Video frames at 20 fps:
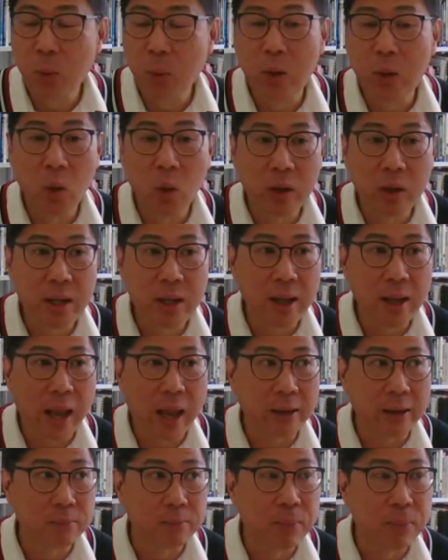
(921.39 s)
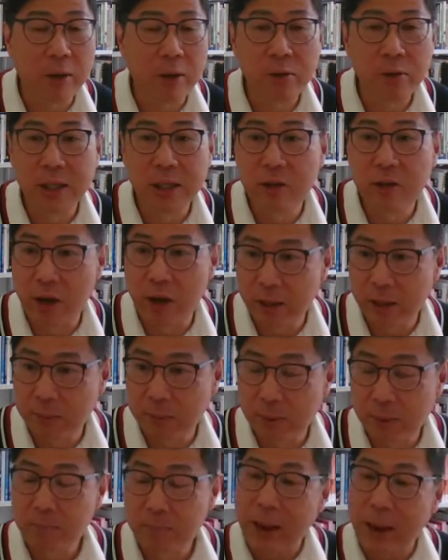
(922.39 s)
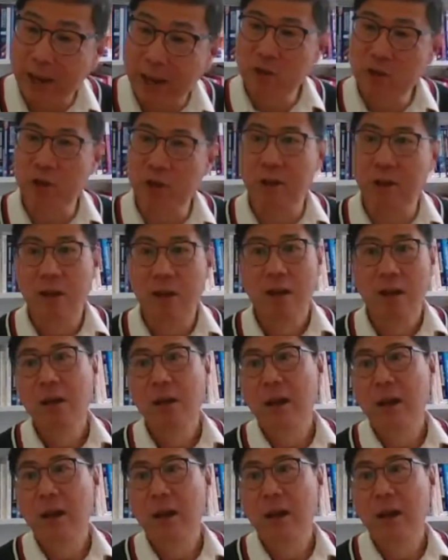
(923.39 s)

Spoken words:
looking at biodegradable packaging.